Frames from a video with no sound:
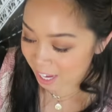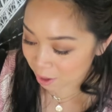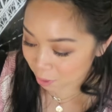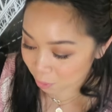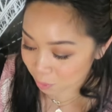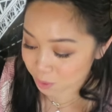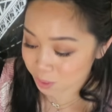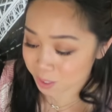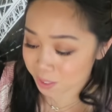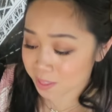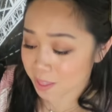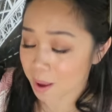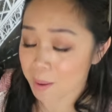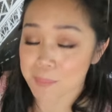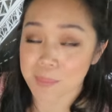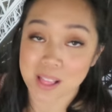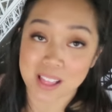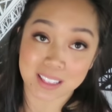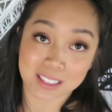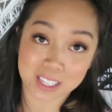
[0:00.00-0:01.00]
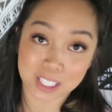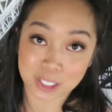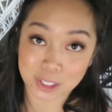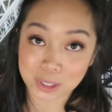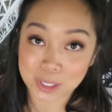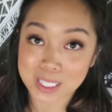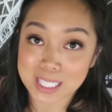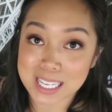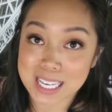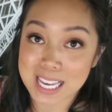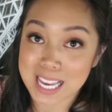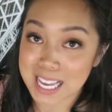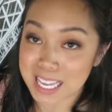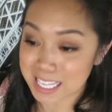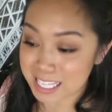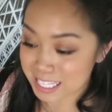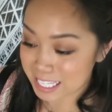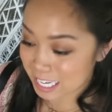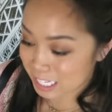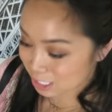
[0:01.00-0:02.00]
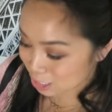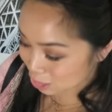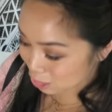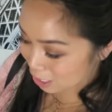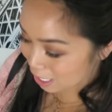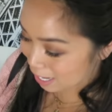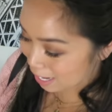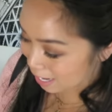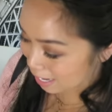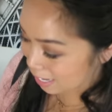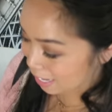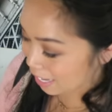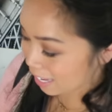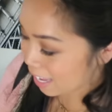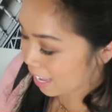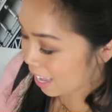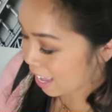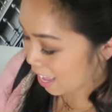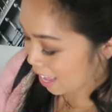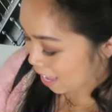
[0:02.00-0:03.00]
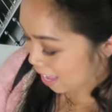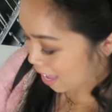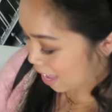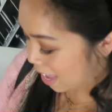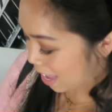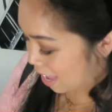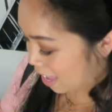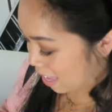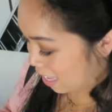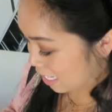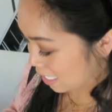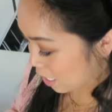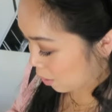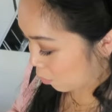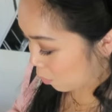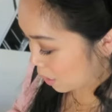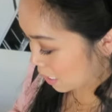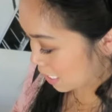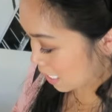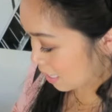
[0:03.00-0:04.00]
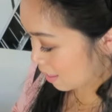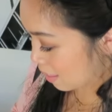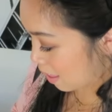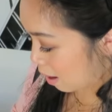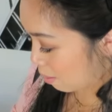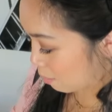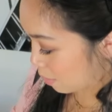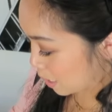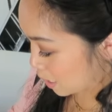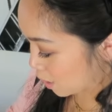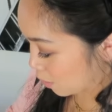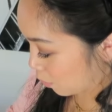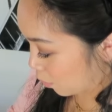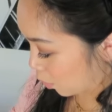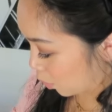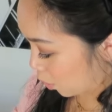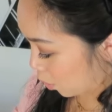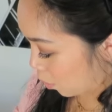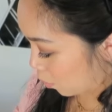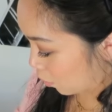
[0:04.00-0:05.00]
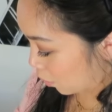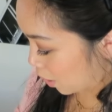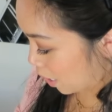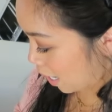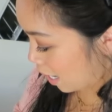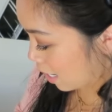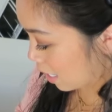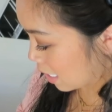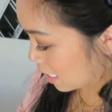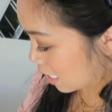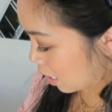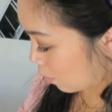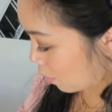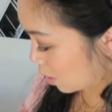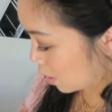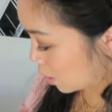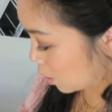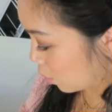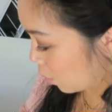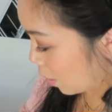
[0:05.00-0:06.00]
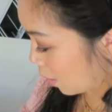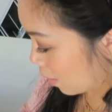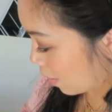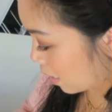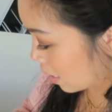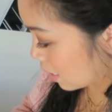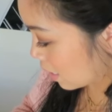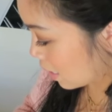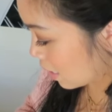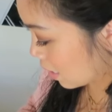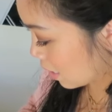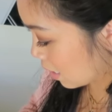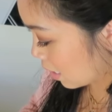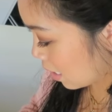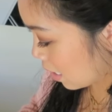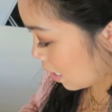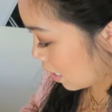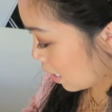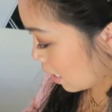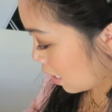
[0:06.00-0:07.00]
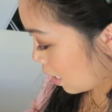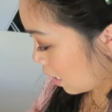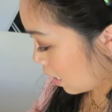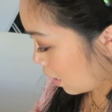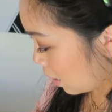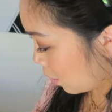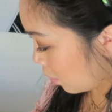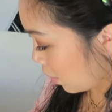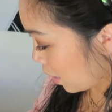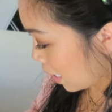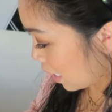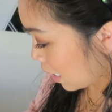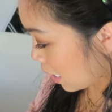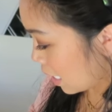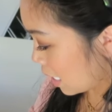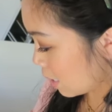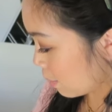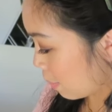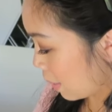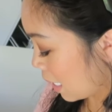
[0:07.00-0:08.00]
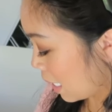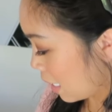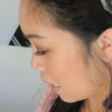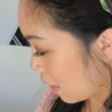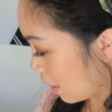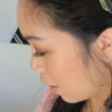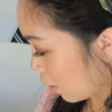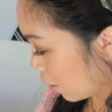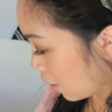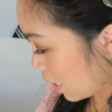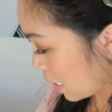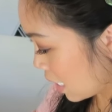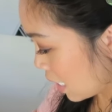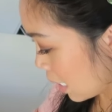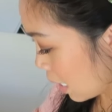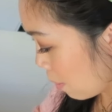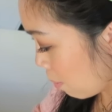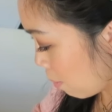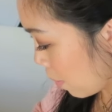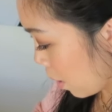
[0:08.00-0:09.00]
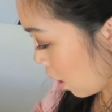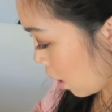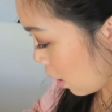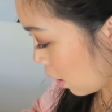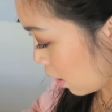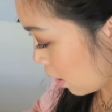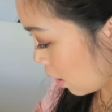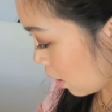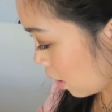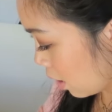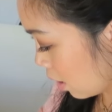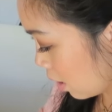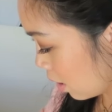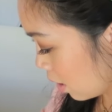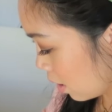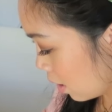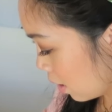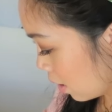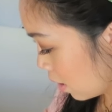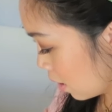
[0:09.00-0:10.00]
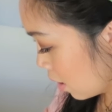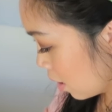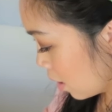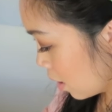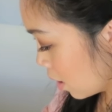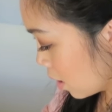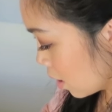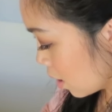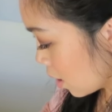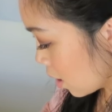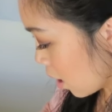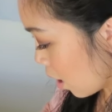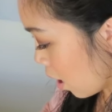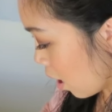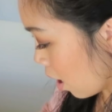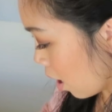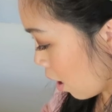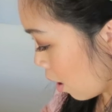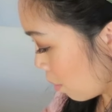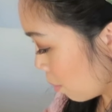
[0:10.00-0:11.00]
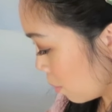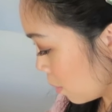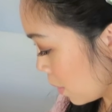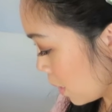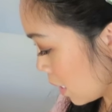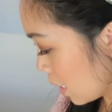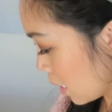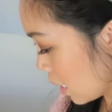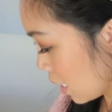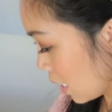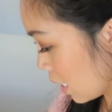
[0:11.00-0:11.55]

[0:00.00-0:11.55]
I ordered them literally yesterday and it wasn't that much for overnight because I want to wear this in New England, but they're the slip-on Toms